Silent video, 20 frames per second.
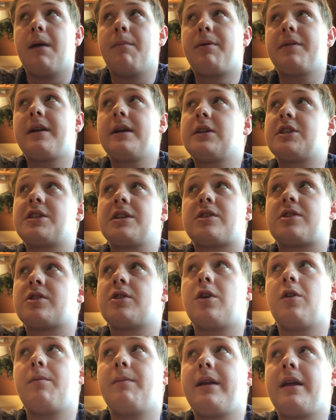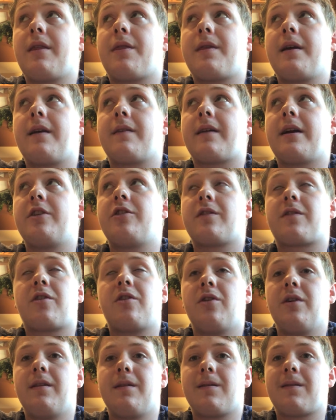But there's just so many things I
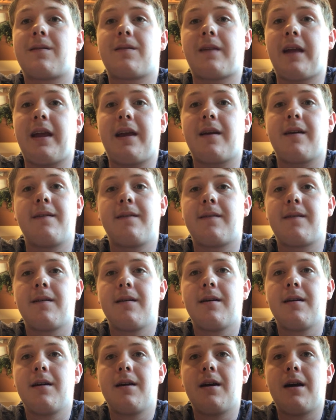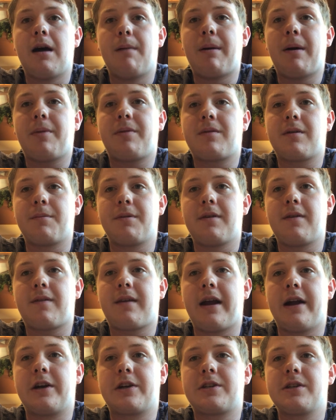just couldn't stand about some of
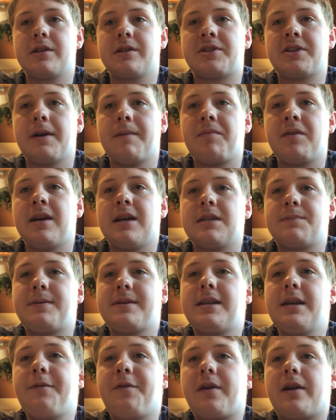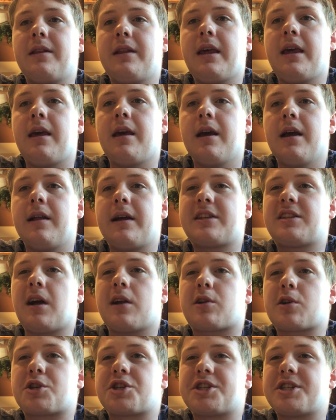these characters. Specifically, like
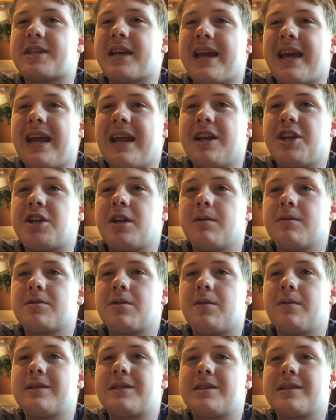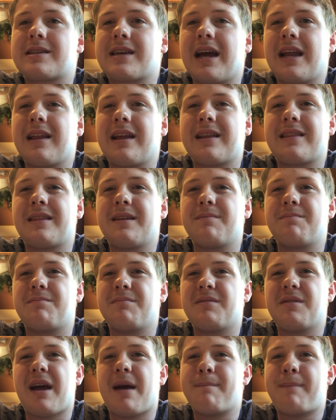Dr. Chen, she was always just kind of like the
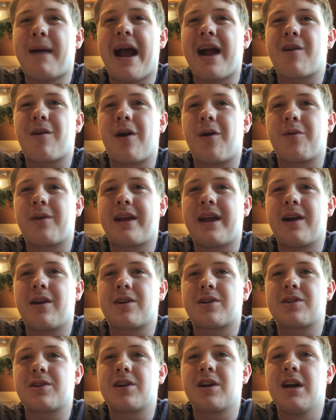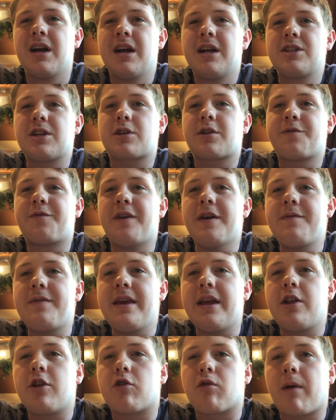background character. Dr.
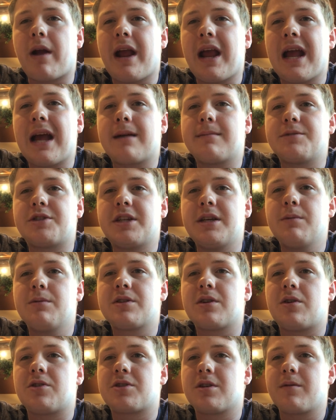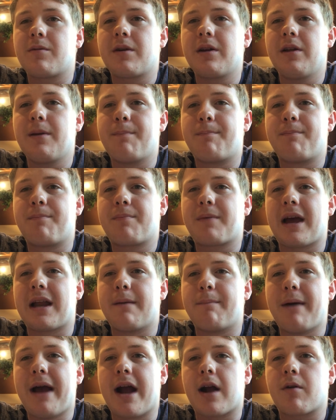Vivian Graham, she was also really
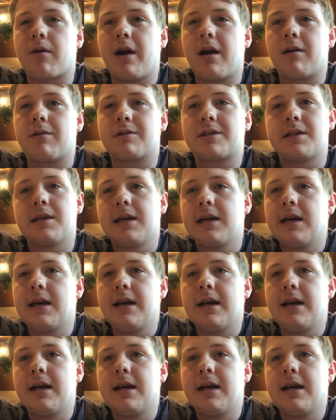kind of background.